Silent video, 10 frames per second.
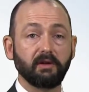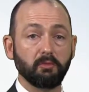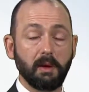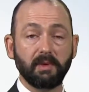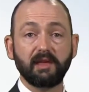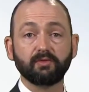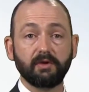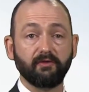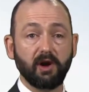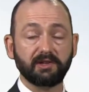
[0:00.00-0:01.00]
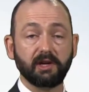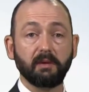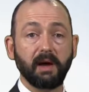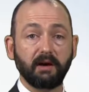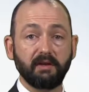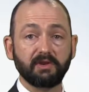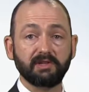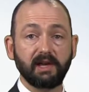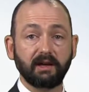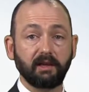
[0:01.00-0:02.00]
and remember that's refreshing about every
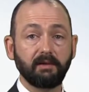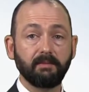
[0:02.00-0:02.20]
second,